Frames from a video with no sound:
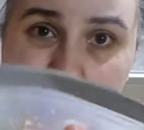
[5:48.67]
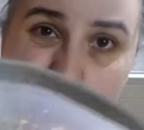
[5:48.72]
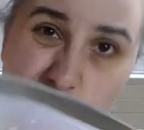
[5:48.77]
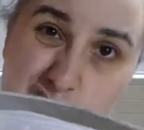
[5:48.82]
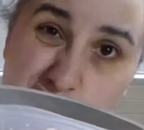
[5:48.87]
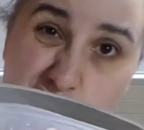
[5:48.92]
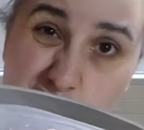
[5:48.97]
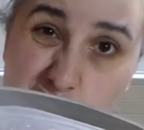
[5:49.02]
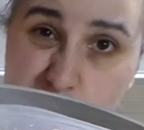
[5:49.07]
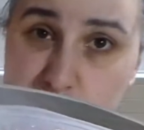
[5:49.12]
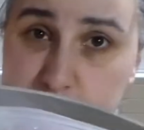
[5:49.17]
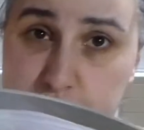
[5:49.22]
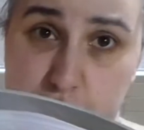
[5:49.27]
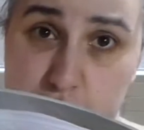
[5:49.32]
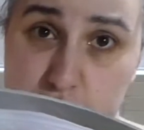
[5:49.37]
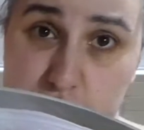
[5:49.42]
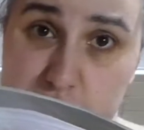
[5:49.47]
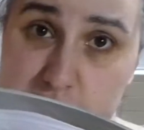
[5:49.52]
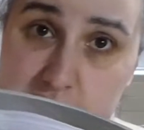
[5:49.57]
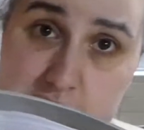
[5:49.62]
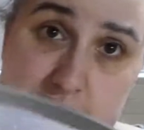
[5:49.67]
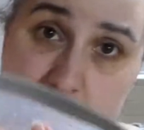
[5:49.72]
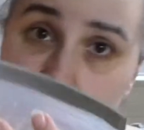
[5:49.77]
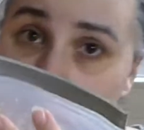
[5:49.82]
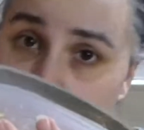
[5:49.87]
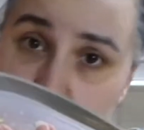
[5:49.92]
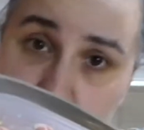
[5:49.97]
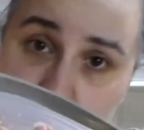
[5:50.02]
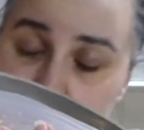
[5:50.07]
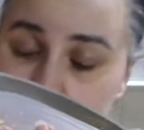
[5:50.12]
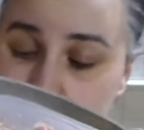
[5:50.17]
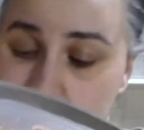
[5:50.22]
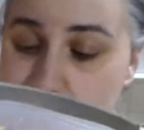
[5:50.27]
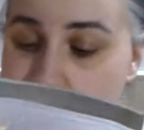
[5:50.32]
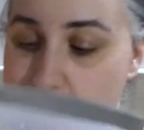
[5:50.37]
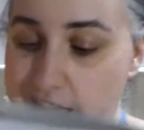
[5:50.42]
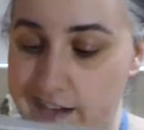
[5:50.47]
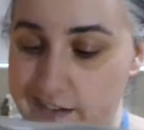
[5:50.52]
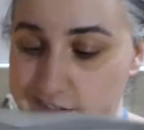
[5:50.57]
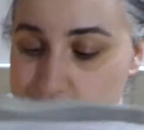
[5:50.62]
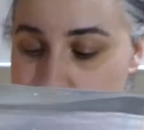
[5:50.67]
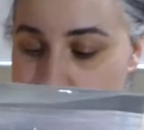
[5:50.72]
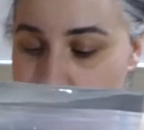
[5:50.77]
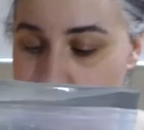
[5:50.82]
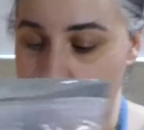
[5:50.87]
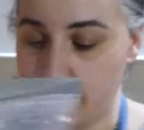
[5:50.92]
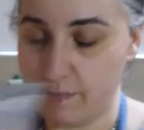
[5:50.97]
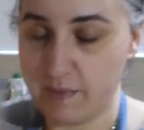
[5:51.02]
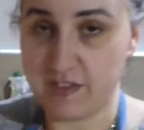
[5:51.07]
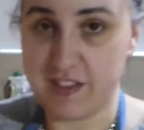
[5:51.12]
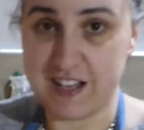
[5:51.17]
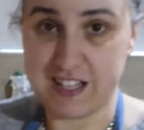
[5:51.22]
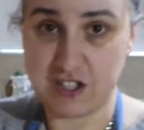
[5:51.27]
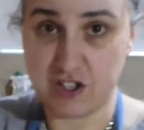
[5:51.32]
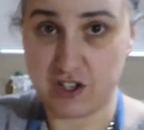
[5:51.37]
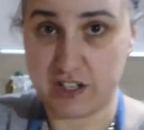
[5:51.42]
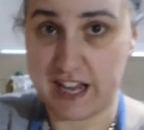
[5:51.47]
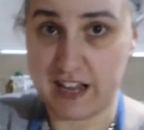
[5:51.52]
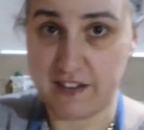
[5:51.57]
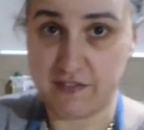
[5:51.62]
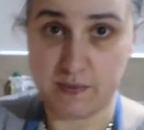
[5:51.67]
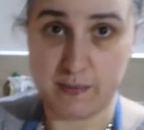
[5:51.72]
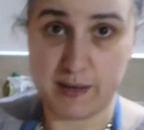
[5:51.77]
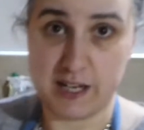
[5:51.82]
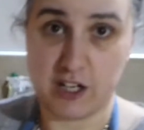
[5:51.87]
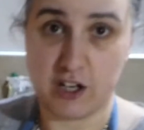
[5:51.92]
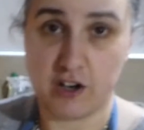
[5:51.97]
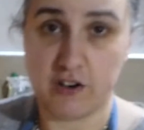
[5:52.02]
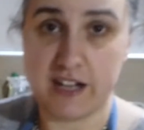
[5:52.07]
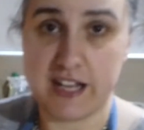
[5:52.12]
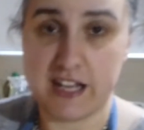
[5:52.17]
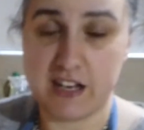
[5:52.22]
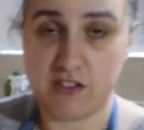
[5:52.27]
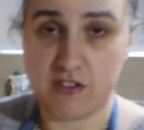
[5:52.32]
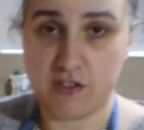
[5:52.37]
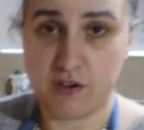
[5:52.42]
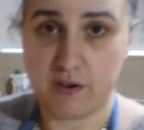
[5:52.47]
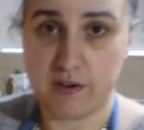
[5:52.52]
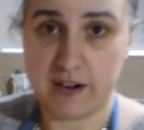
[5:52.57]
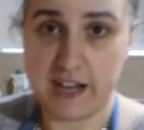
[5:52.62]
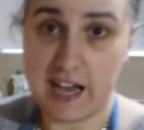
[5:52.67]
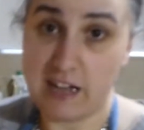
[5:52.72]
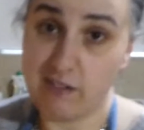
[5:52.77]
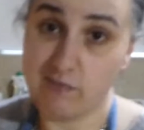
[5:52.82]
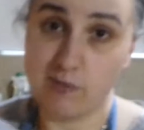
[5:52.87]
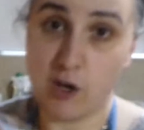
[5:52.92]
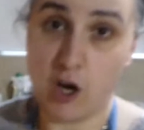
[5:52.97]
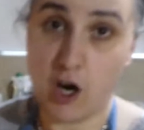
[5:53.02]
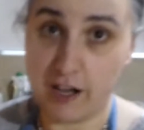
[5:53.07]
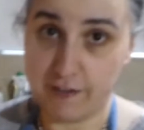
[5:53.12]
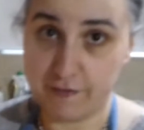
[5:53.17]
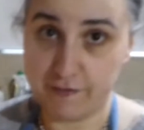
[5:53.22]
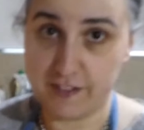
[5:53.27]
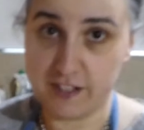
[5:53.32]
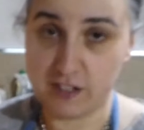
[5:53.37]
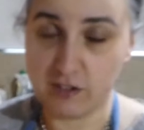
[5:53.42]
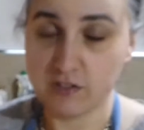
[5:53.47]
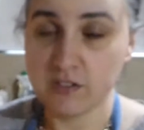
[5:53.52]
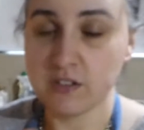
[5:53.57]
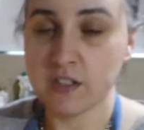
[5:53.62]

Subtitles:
So I've gotten a few uses out of this, and that's okay for me to go ahead and throw it out, I feel.